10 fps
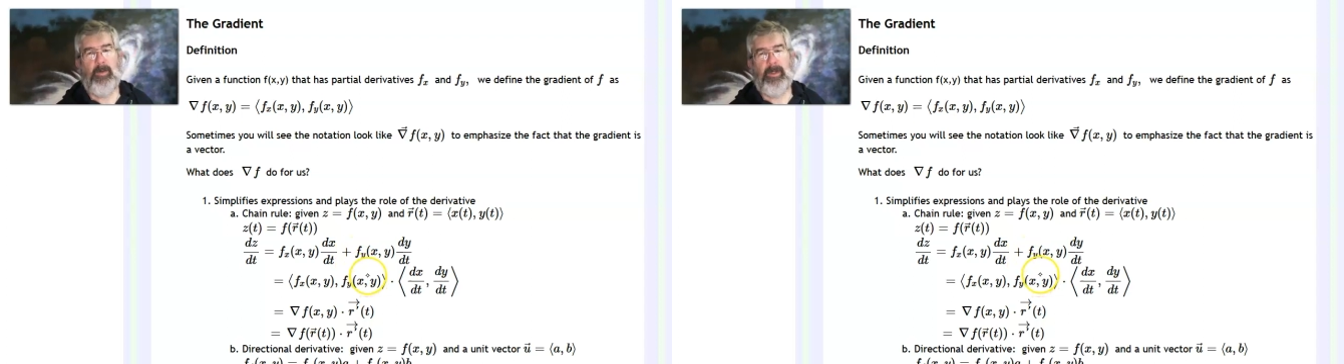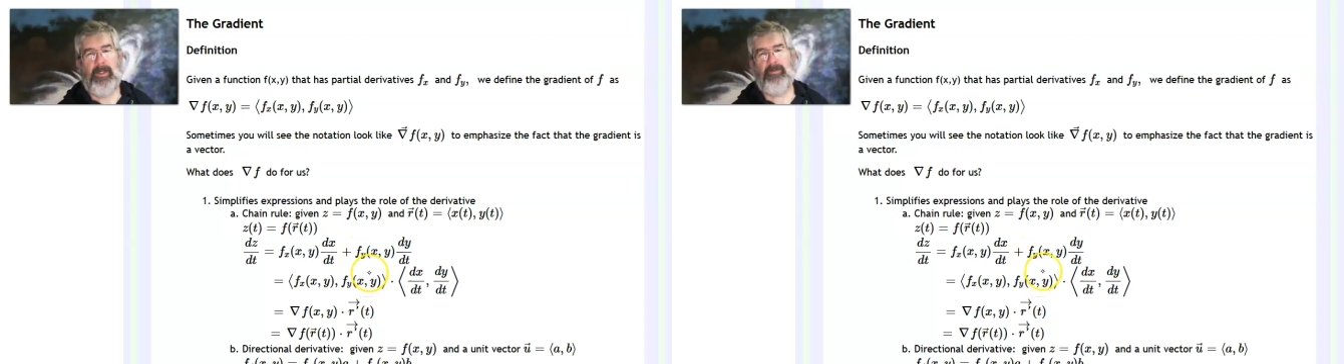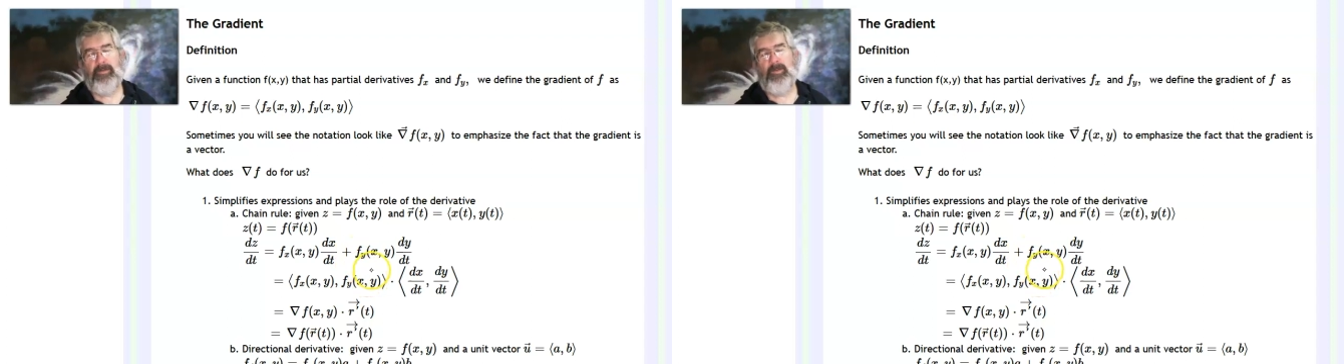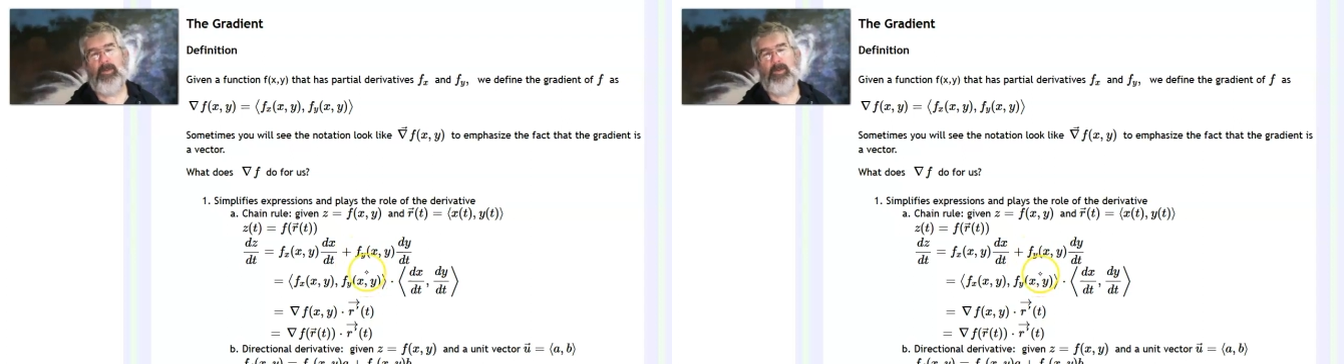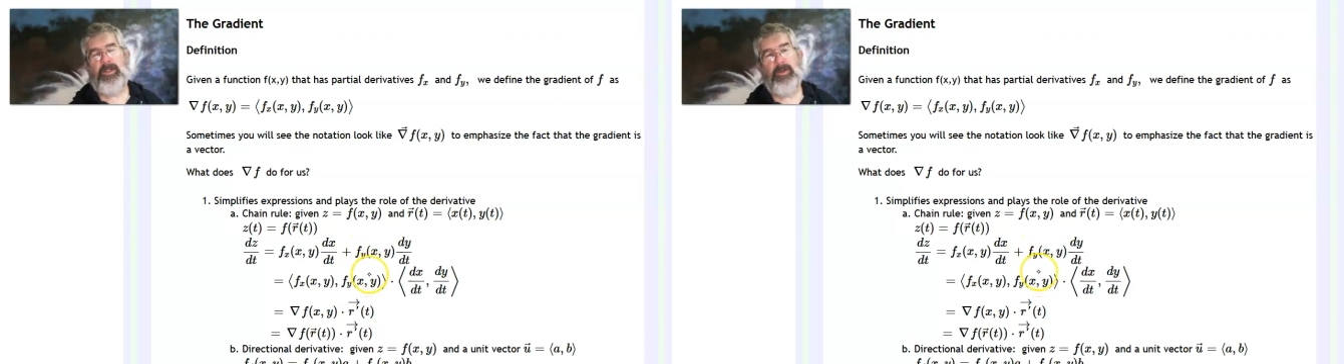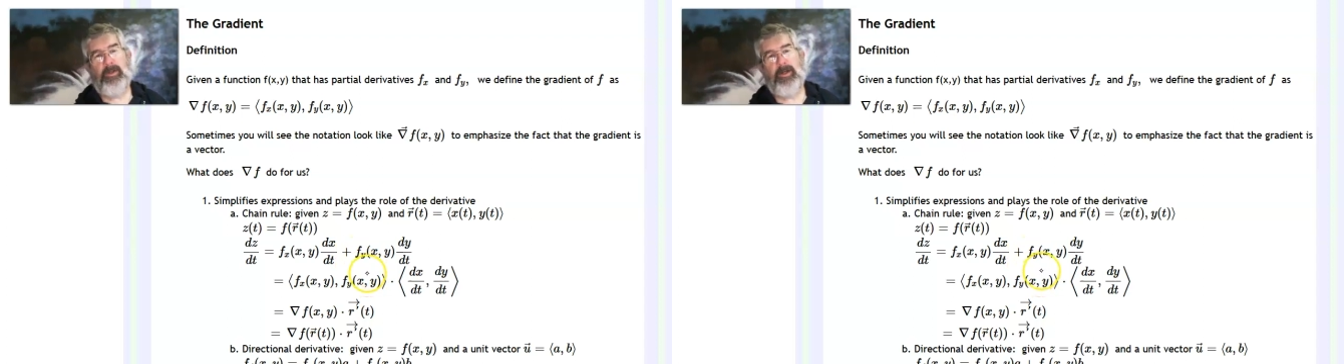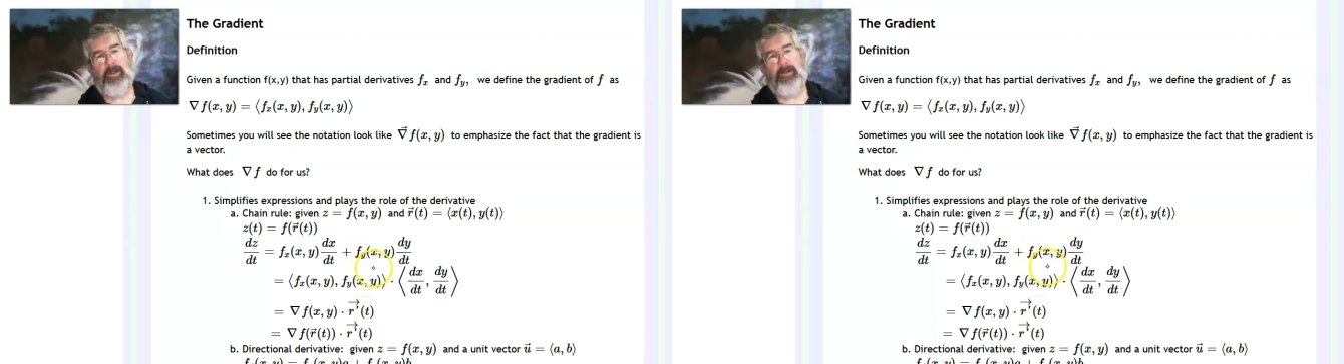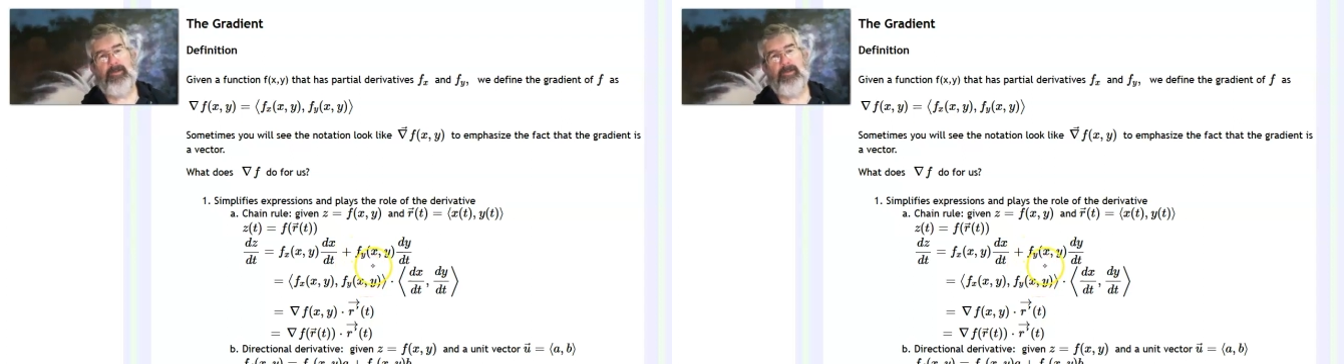Which we could,
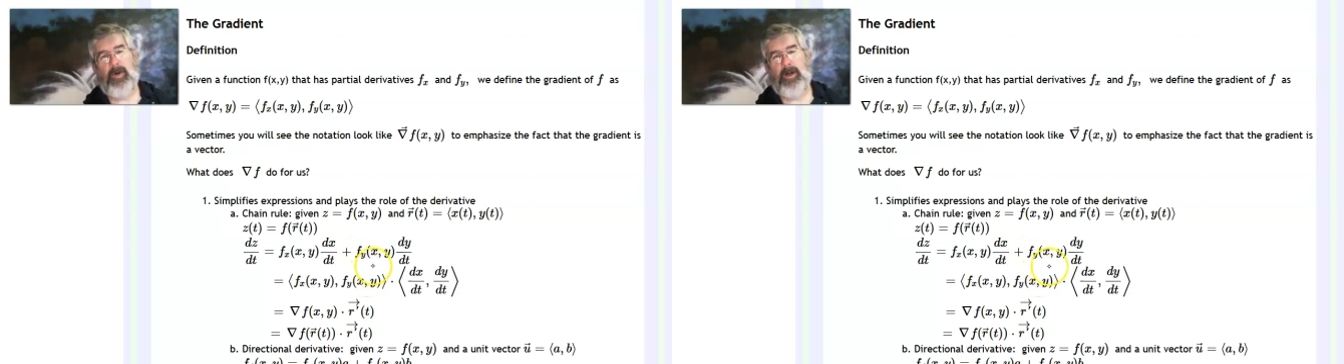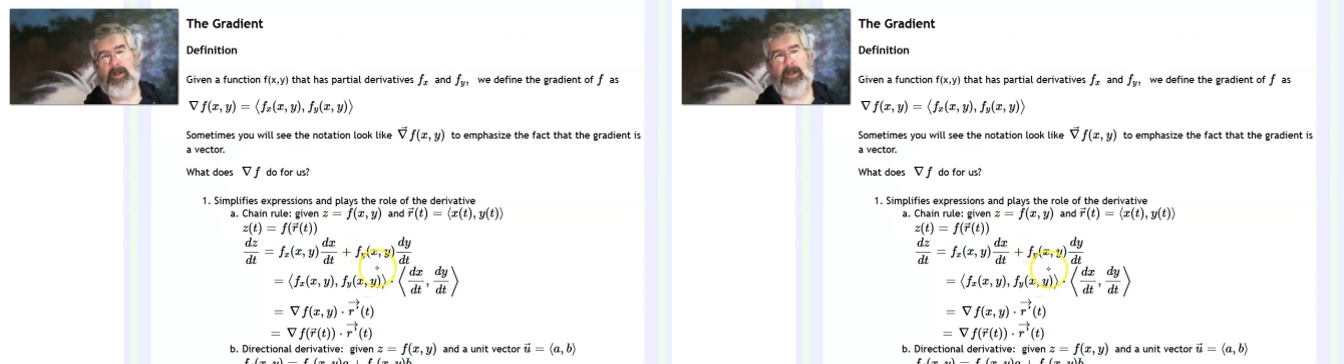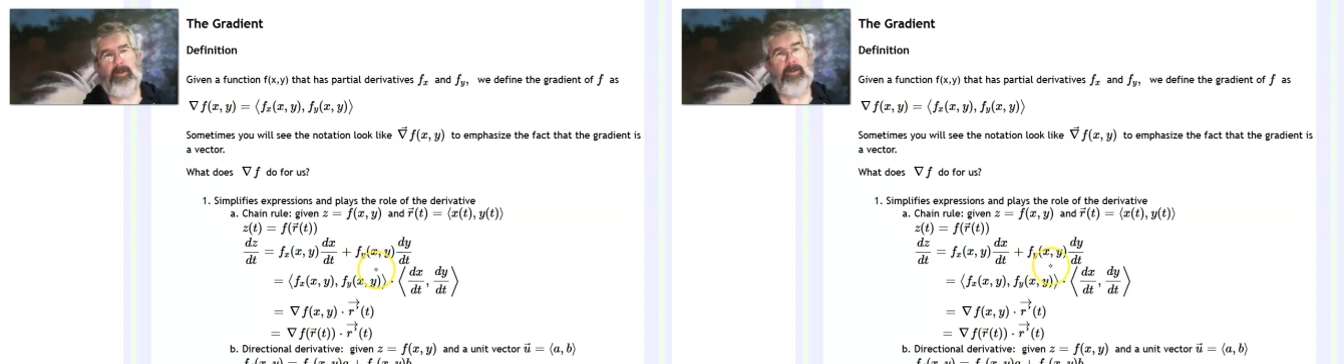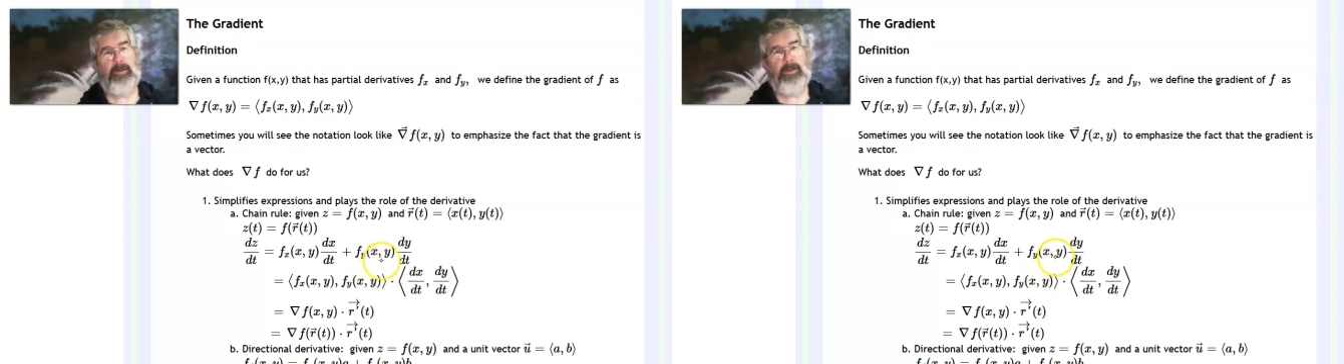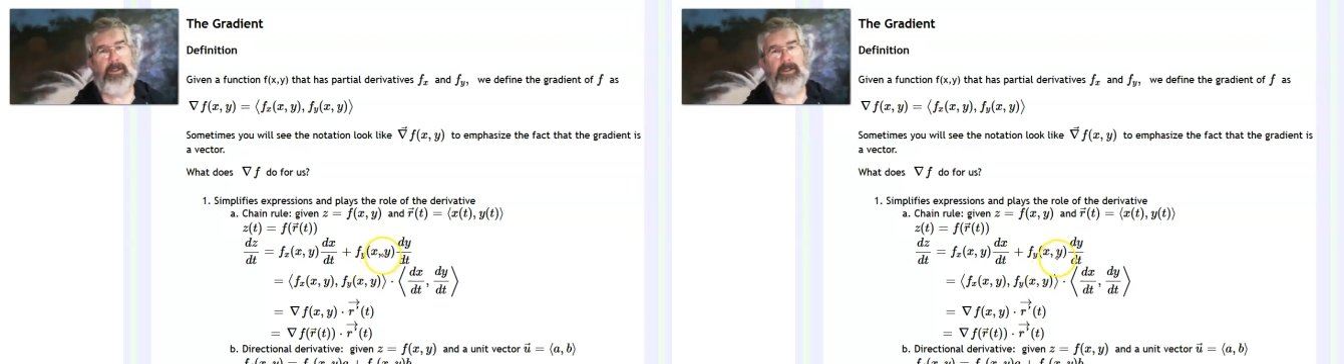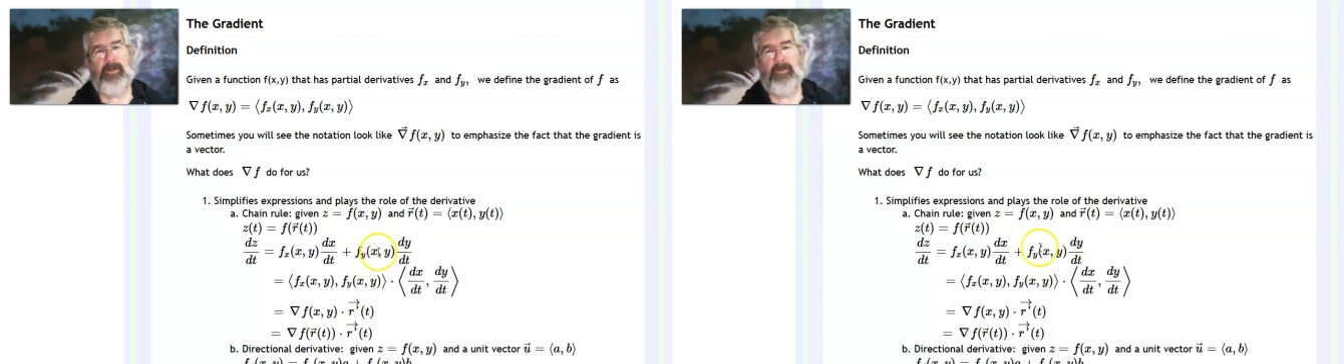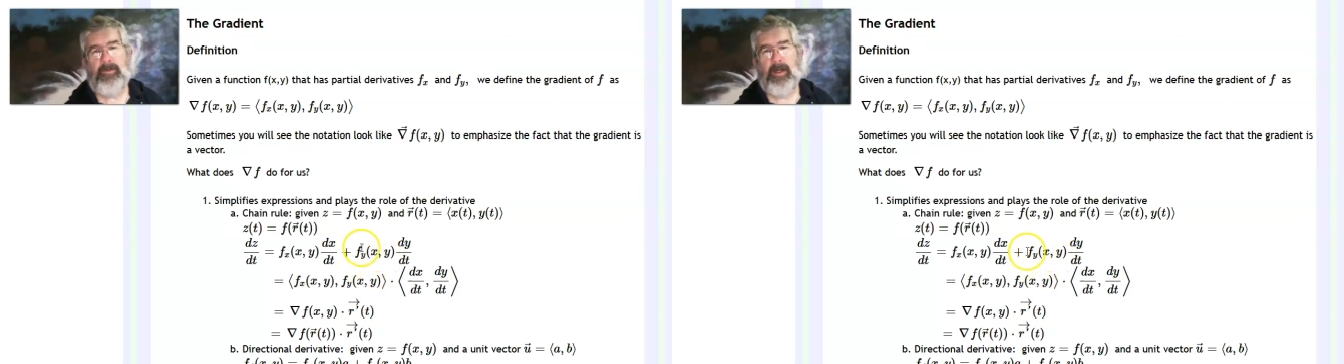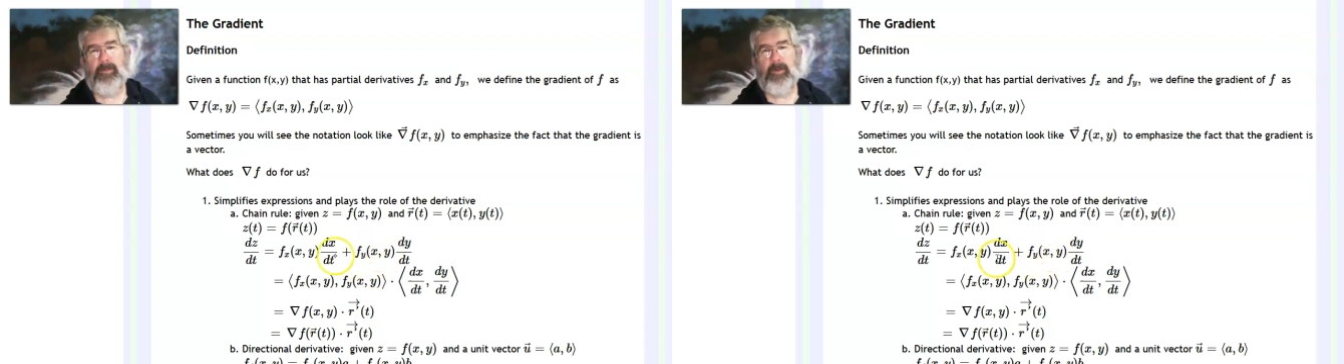if we wanted, I don't think we did this yet,